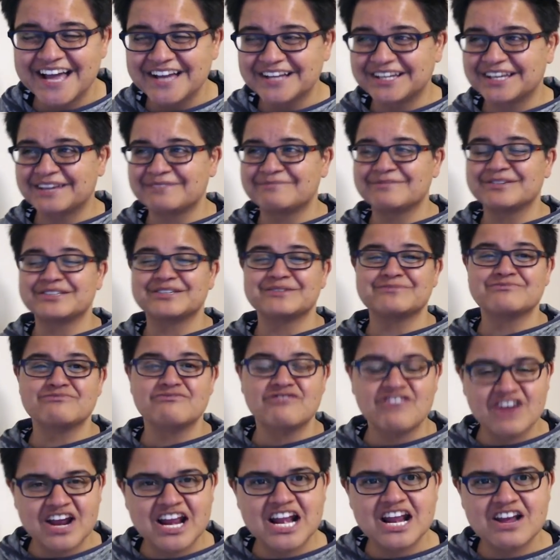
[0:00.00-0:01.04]
give me some
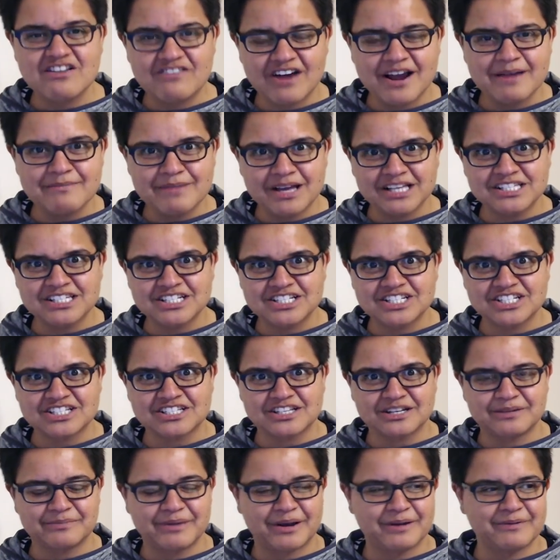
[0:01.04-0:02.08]
really great messages at
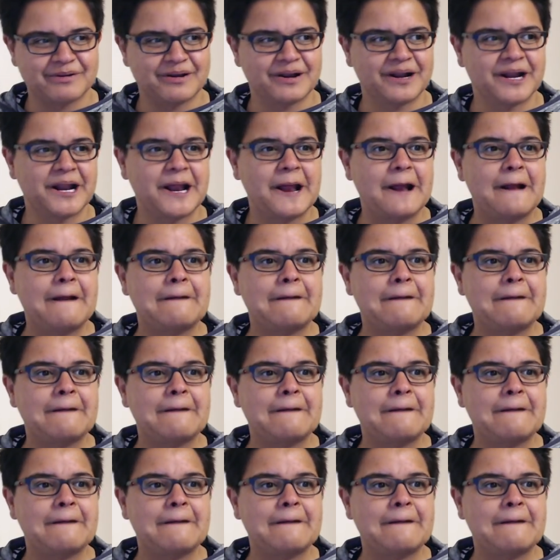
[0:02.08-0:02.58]
the moment.